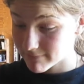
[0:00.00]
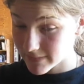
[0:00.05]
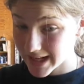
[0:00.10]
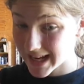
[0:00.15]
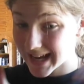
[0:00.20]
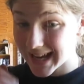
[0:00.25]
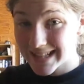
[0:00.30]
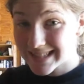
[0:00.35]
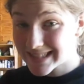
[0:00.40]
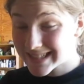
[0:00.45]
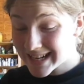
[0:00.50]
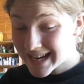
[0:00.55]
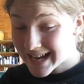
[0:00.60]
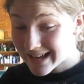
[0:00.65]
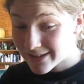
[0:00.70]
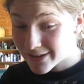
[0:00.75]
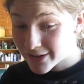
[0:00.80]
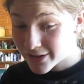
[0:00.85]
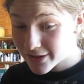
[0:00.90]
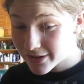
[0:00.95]
it's
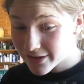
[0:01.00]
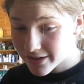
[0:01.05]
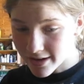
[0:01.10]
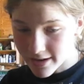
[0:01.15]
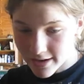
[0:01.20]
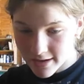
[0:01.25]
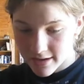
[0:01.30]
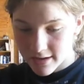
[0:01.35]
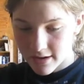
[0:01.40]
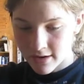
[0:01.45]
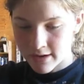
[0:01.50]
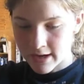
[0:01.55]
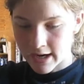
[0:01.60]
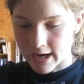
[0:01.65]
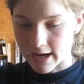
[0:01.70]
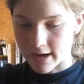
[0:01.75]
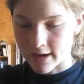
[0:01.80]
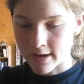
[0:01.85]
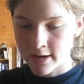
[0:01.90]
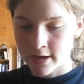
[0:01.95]
together.
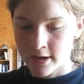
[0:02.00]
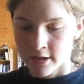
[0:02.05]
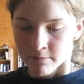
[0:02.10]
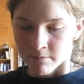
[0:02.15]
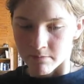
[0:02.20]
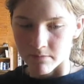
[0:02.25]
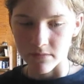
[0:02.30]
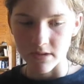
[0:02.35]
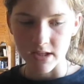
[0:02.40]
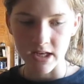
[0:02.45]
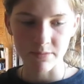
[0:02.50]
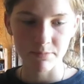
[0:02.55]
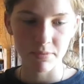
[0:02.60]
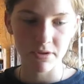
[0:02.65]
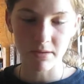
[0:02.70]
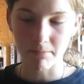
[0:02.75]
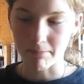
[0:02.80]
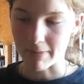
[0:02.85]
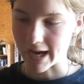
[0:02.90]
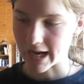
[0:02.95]
Okay, let's put
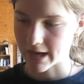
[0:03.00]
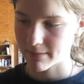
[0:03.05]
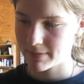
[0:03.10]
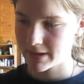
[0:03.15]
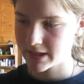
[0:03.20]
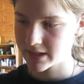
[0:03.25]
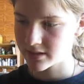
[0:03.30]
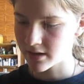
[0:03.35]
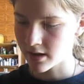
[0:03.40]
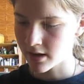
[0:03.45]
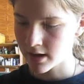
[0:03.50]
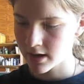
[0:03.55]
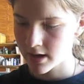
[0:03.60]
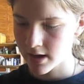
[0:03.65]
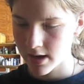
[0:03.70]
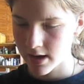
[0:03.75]
the back piece on.